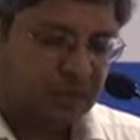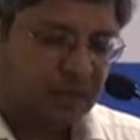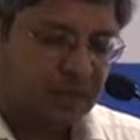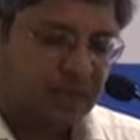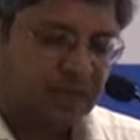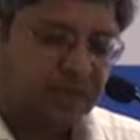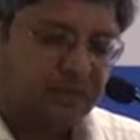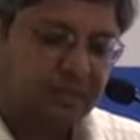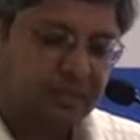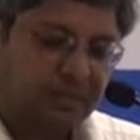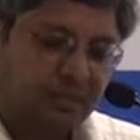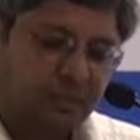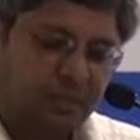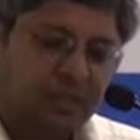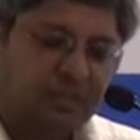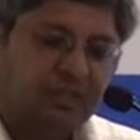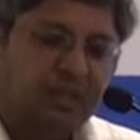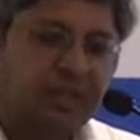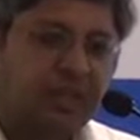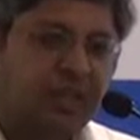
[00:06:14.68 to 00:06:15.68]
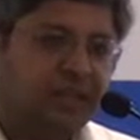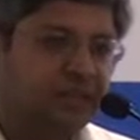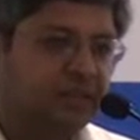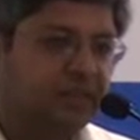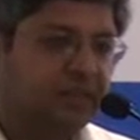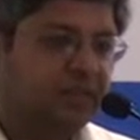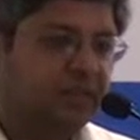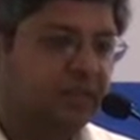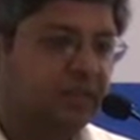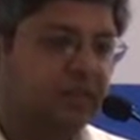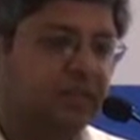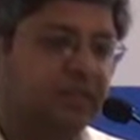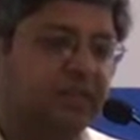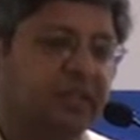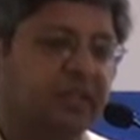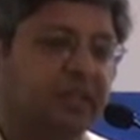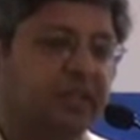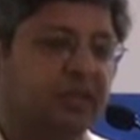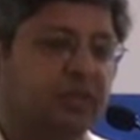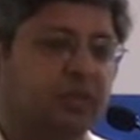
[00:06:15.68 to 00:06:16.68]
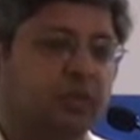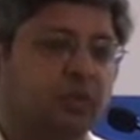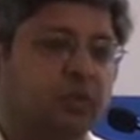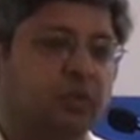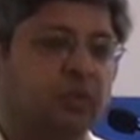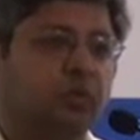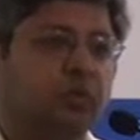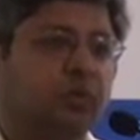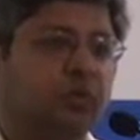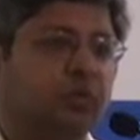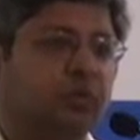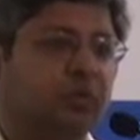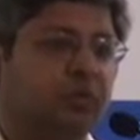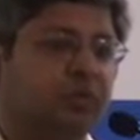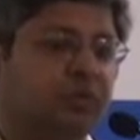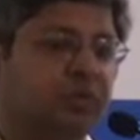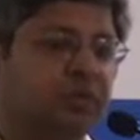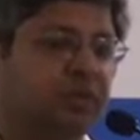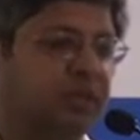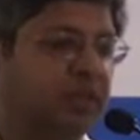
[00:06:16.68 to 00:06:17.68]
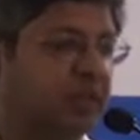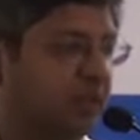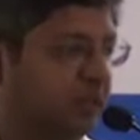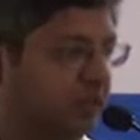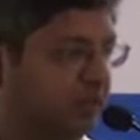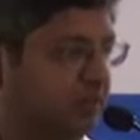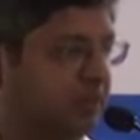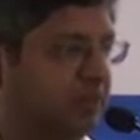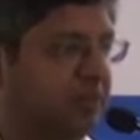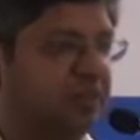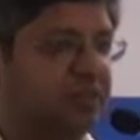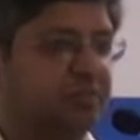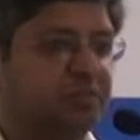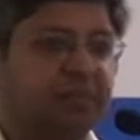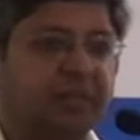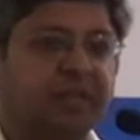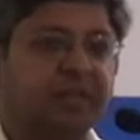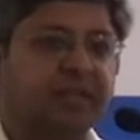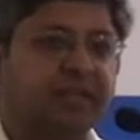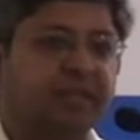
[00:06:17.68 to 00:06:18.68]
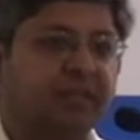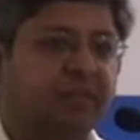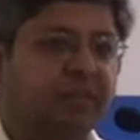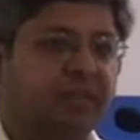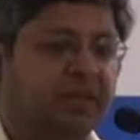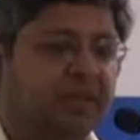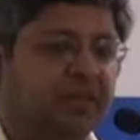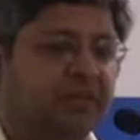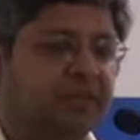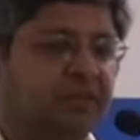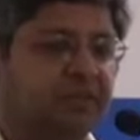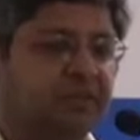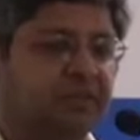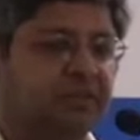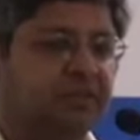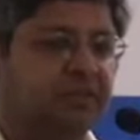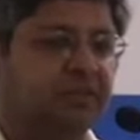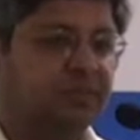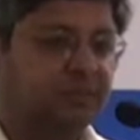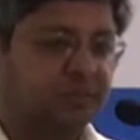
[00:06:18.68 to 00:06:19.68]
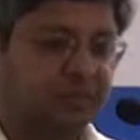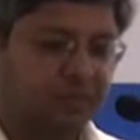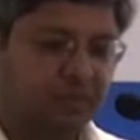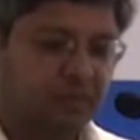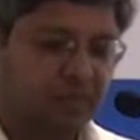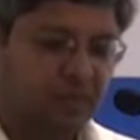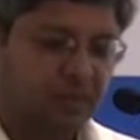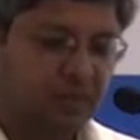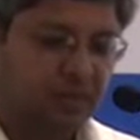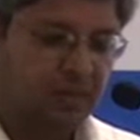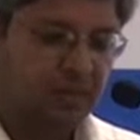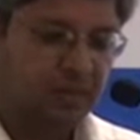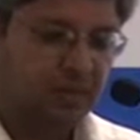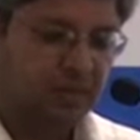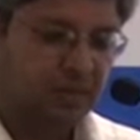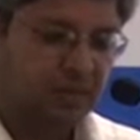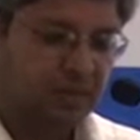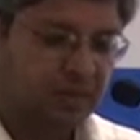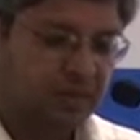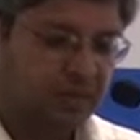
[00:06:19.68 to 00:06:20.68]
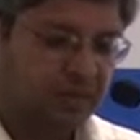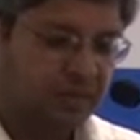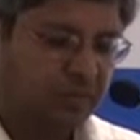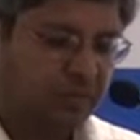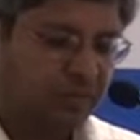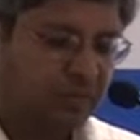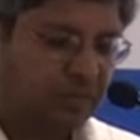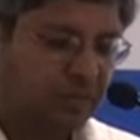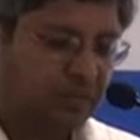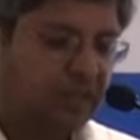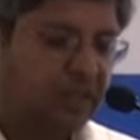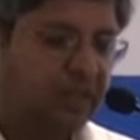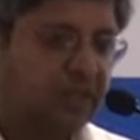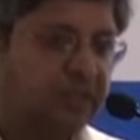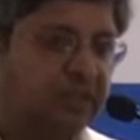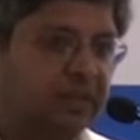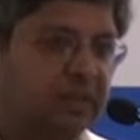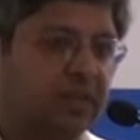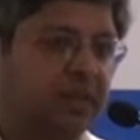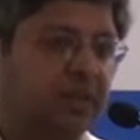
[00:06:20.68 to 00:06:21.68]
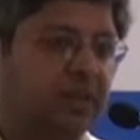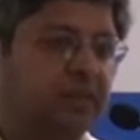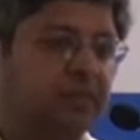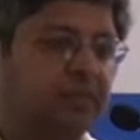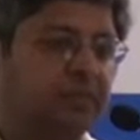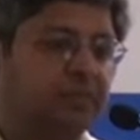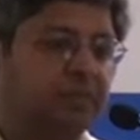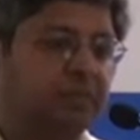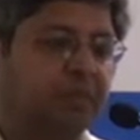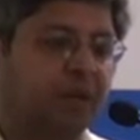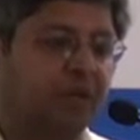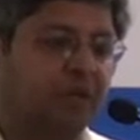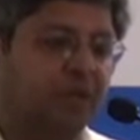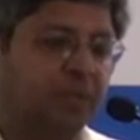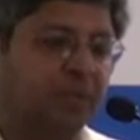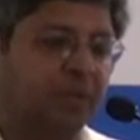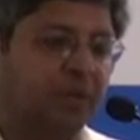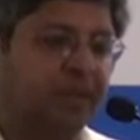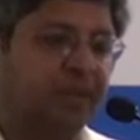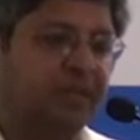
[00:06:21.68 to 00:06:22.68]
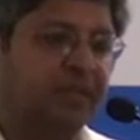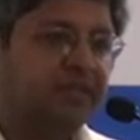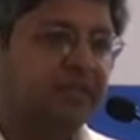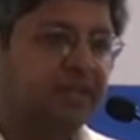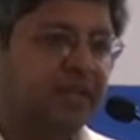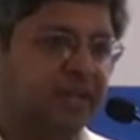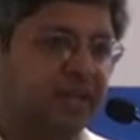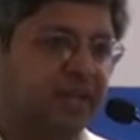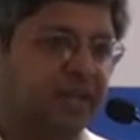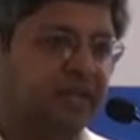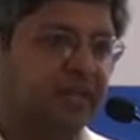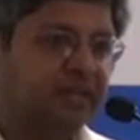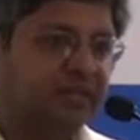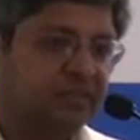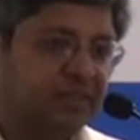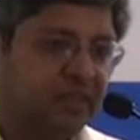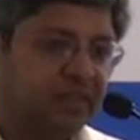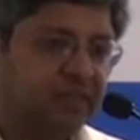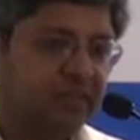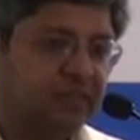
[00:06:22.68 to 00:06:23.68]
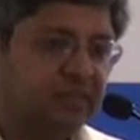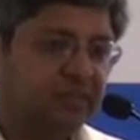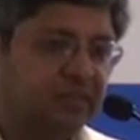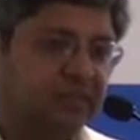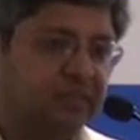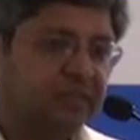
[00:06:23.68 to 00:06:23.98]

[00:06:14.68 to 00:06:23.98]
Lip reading: And the provisional has nothing to do with these patent applications. Further, the PowerPoints I had sent